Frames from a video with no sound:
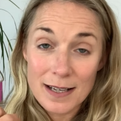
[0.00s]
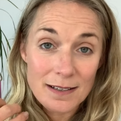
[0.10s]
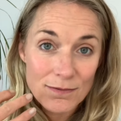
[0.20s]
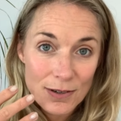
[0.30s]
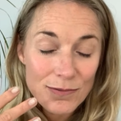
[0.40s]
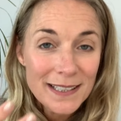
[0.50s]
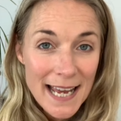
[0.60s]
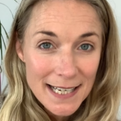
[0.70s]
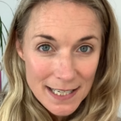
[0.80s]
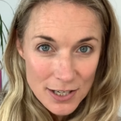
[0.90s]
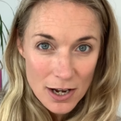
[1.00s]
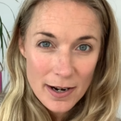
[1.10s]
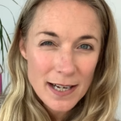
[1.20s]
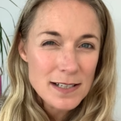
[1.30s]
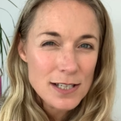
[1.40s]
and and relating to her
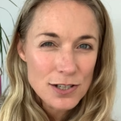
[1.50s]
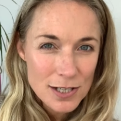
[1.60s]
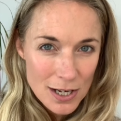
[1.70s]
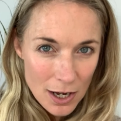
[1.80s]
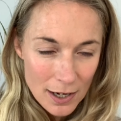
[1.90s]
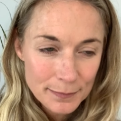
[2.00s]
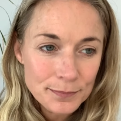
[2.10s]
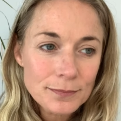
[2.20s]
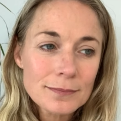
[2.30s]
i understood her